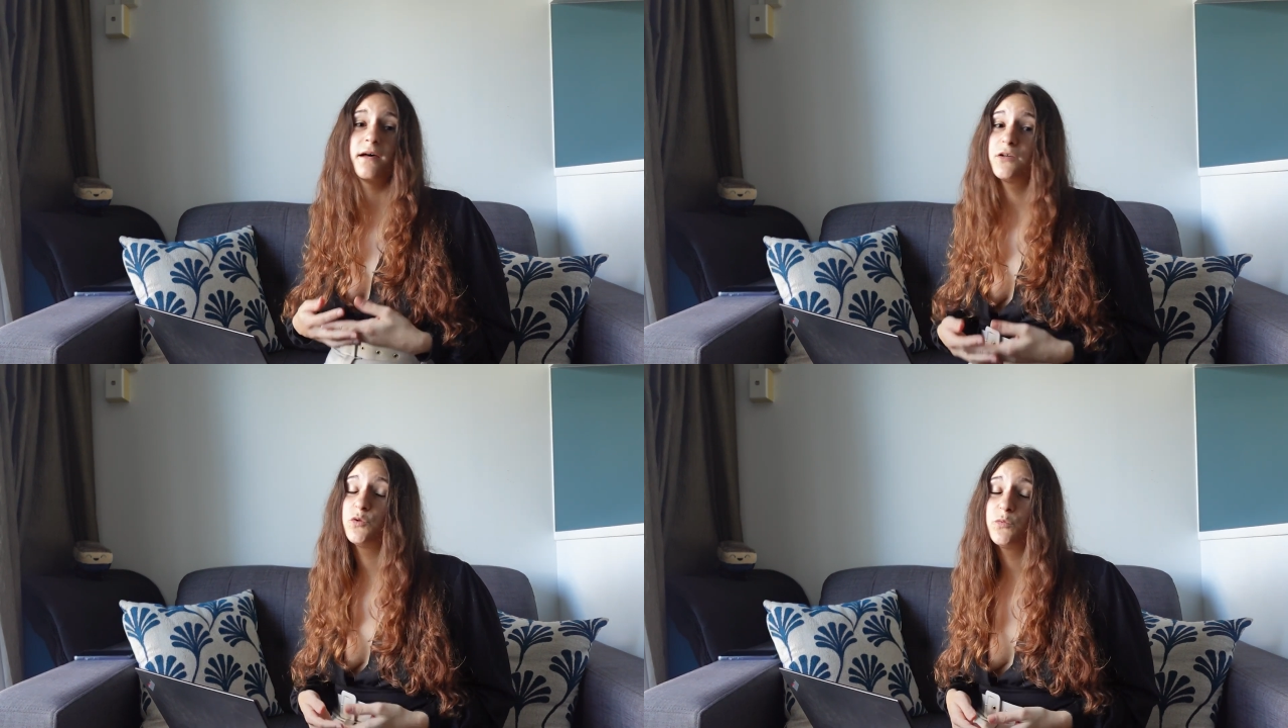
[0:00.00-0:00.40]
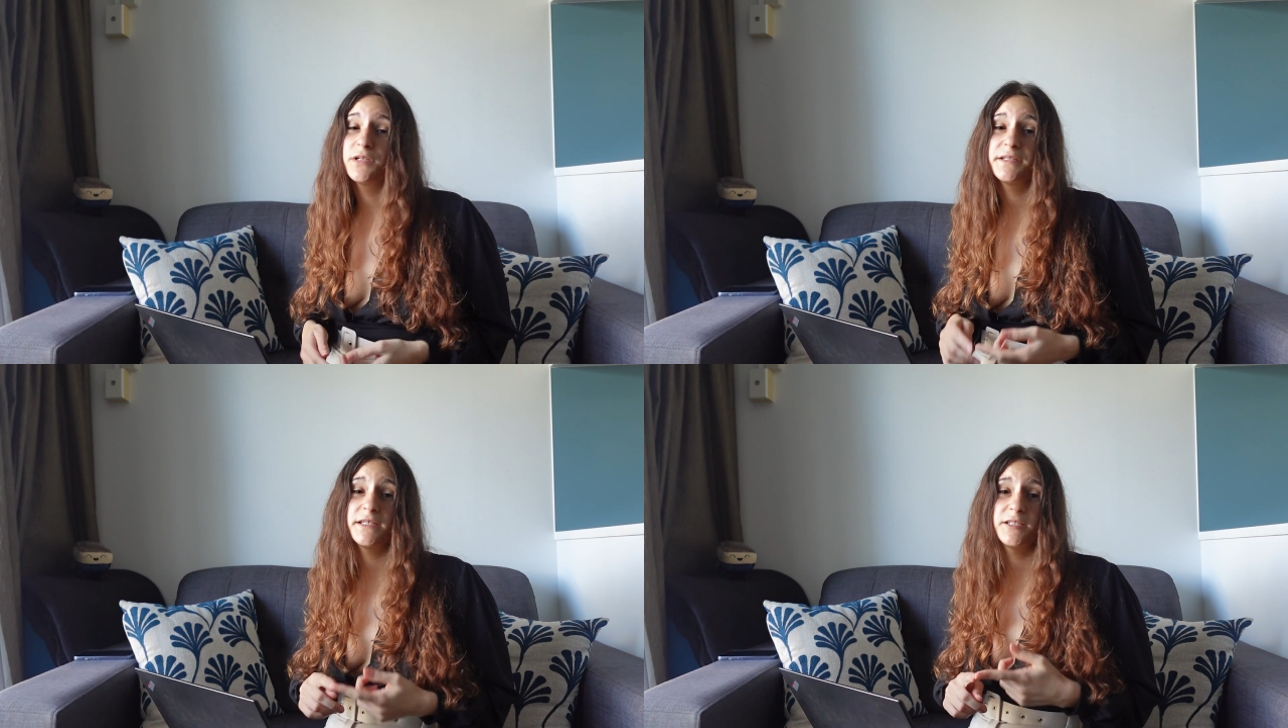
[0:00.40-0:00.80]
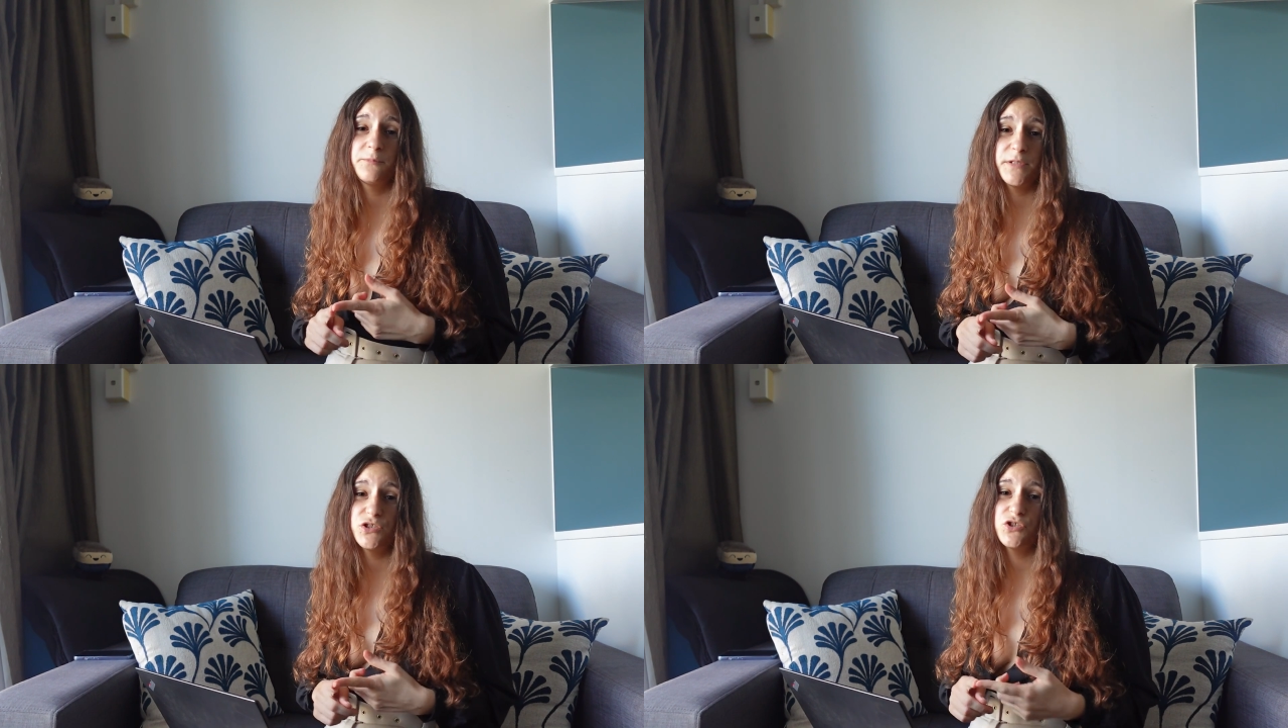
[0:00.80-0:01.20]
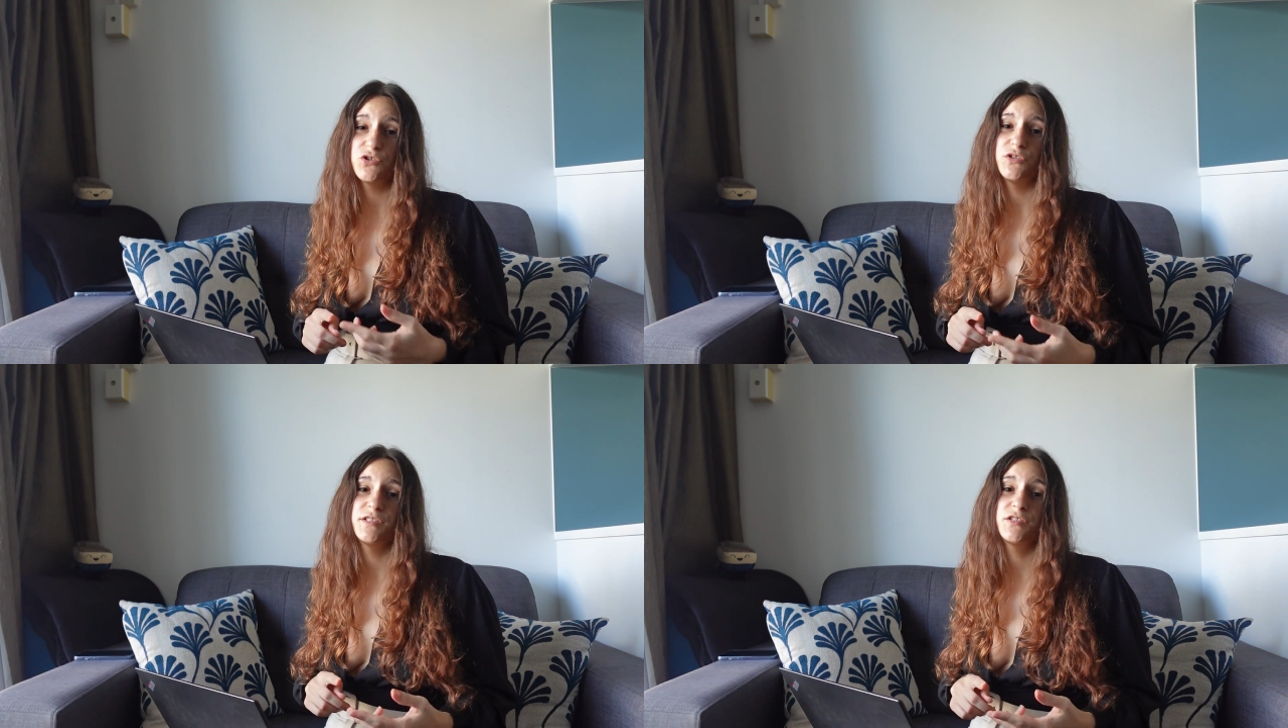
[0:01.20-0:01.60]
You will need
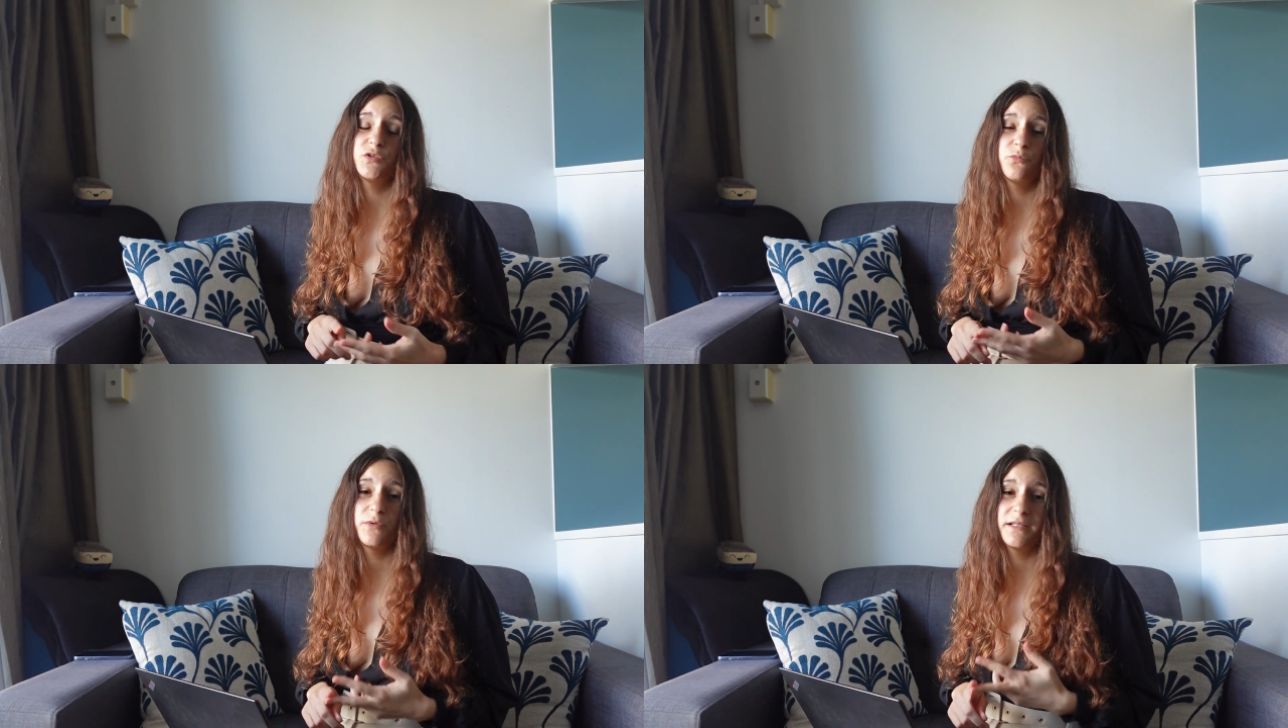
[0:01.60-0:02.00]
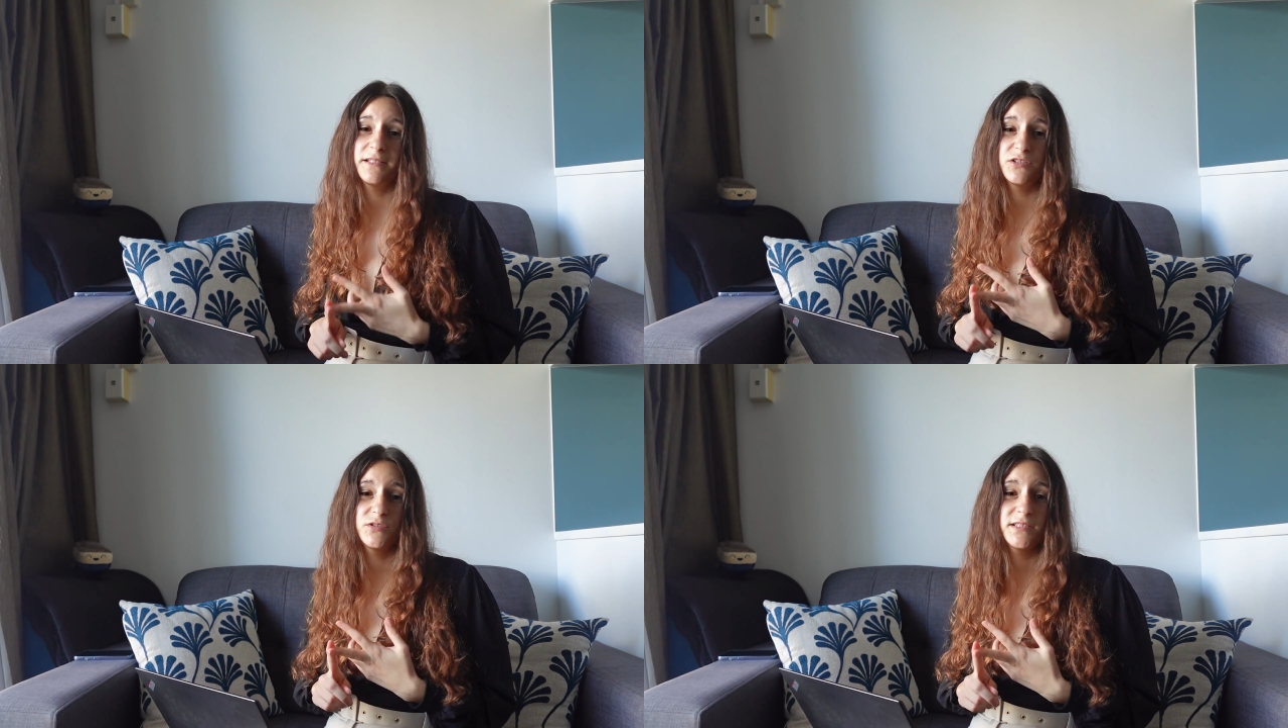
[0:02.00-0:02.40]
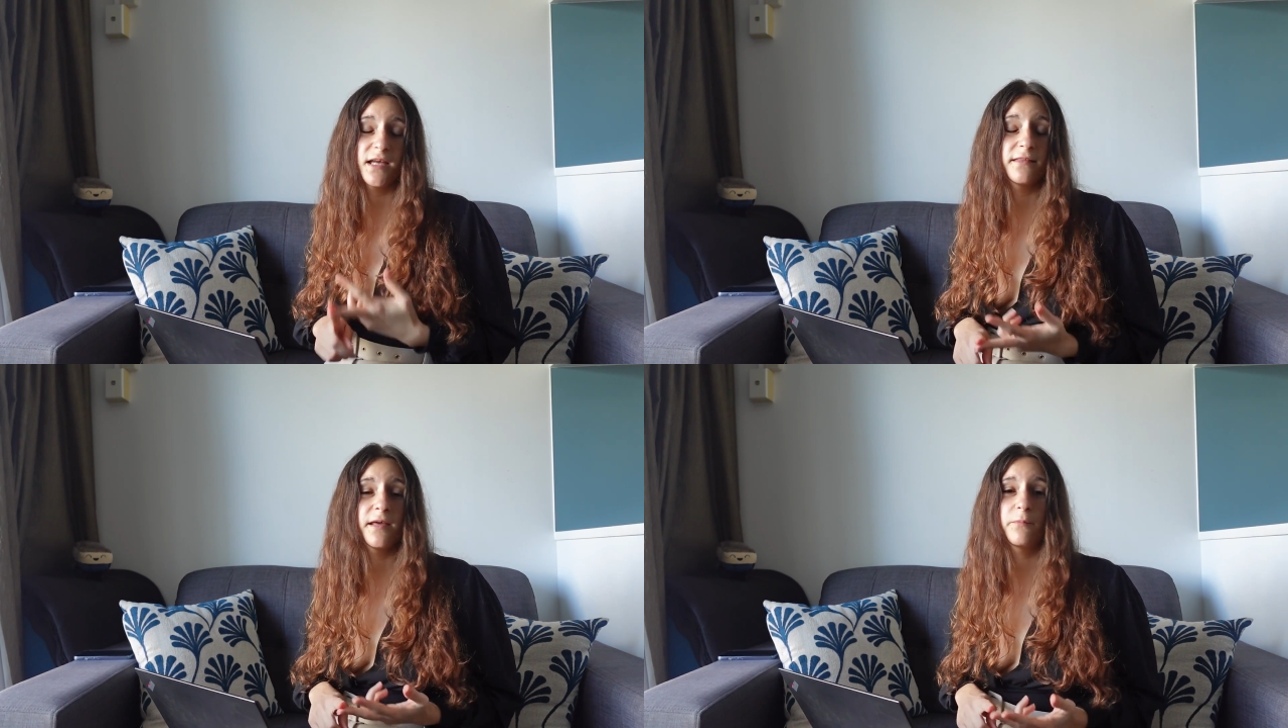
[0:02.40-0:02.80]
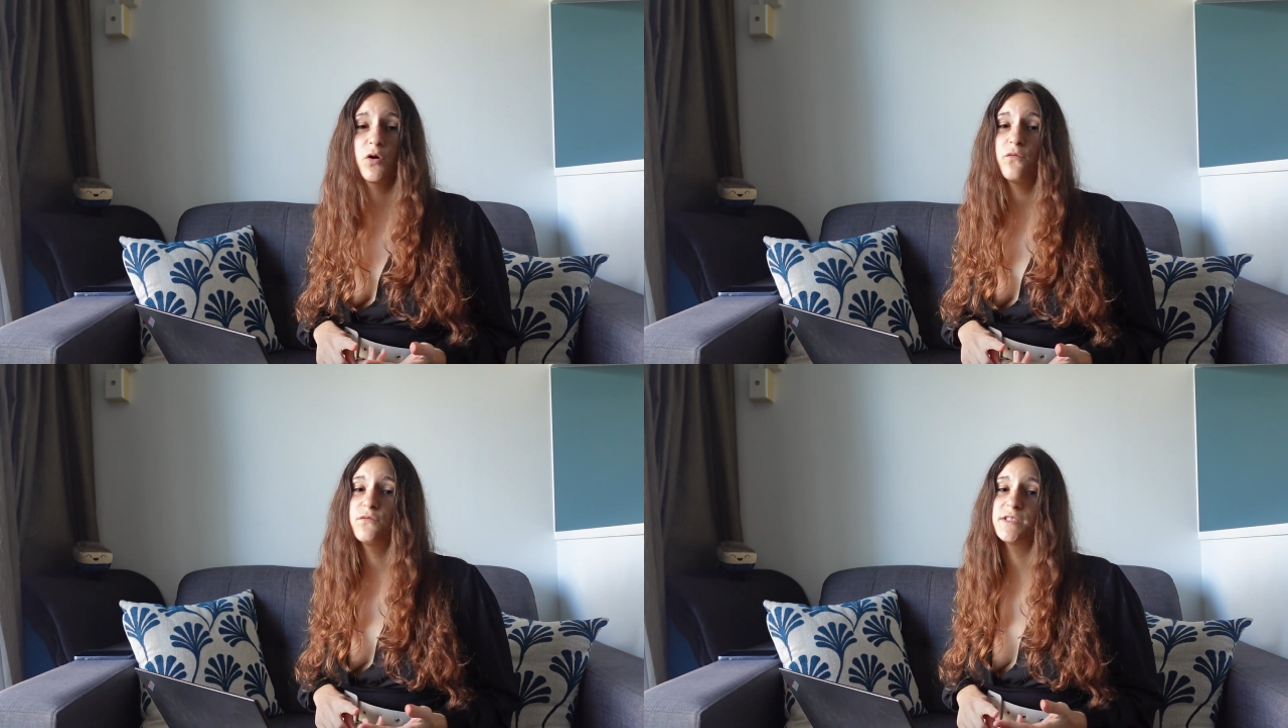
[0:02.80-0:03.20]
pictures, you will need to send them
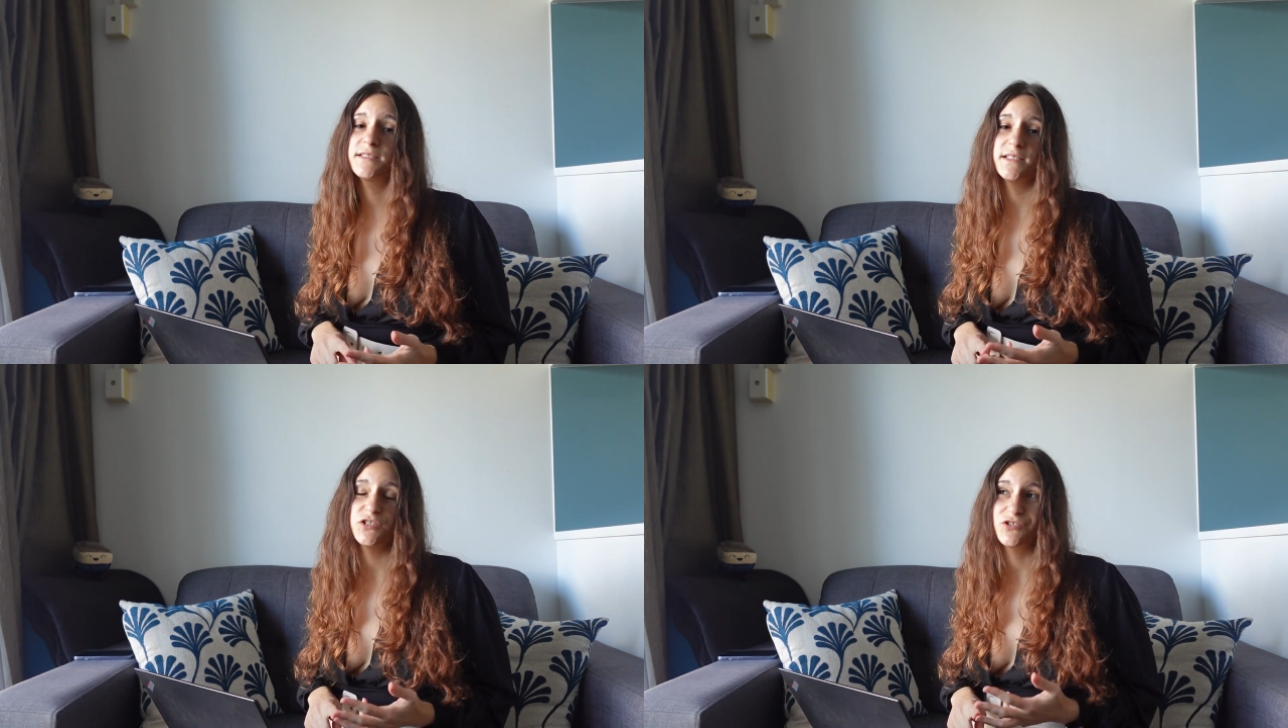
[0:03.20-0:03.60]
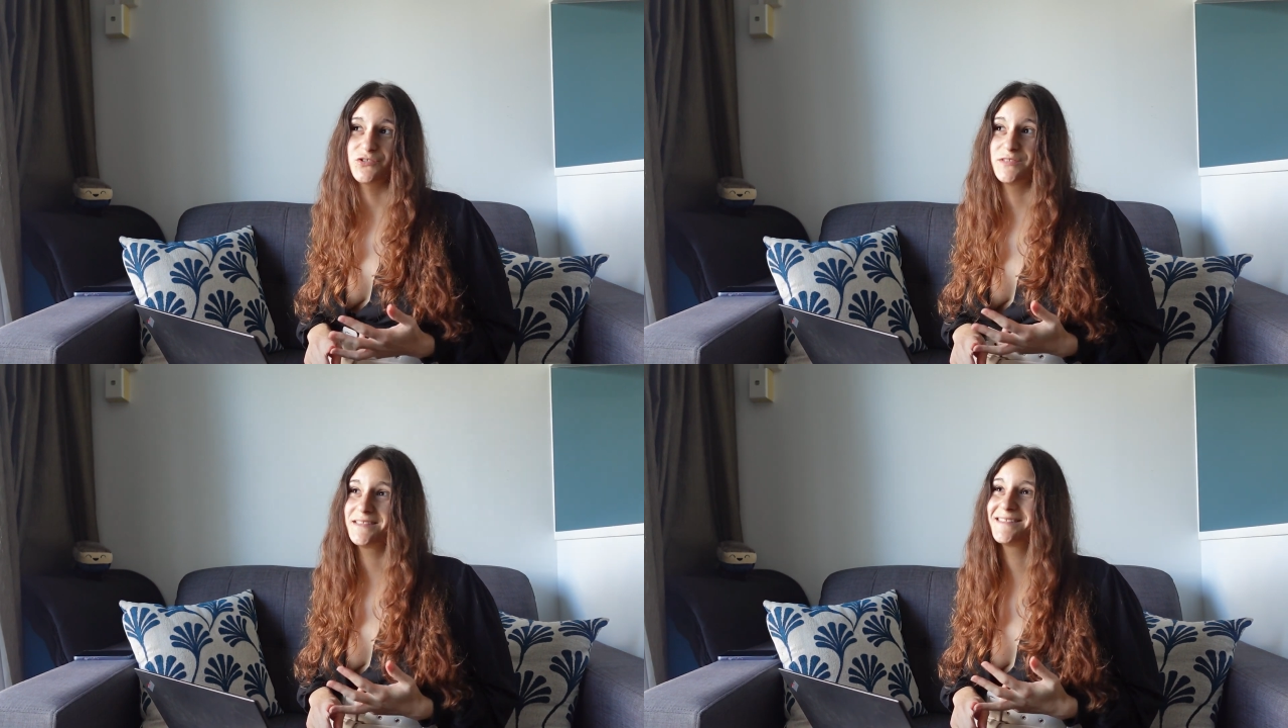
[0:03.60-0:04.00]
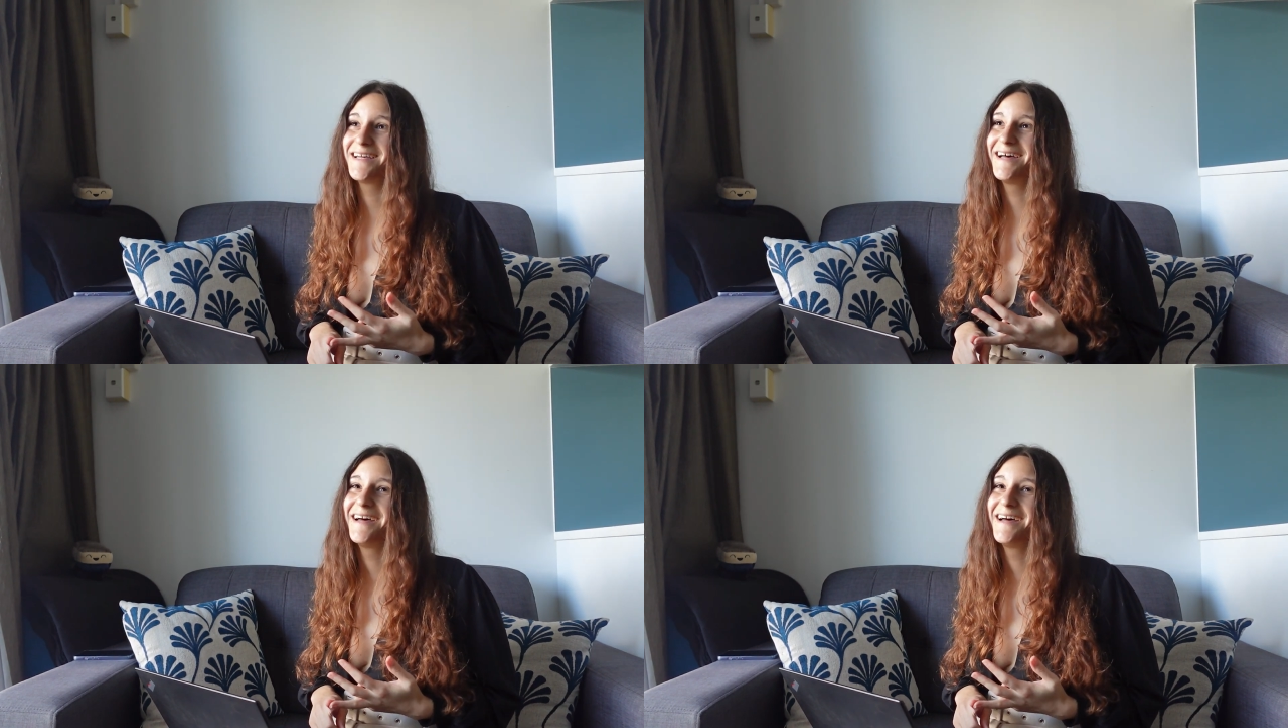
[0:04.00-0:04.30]
conversations,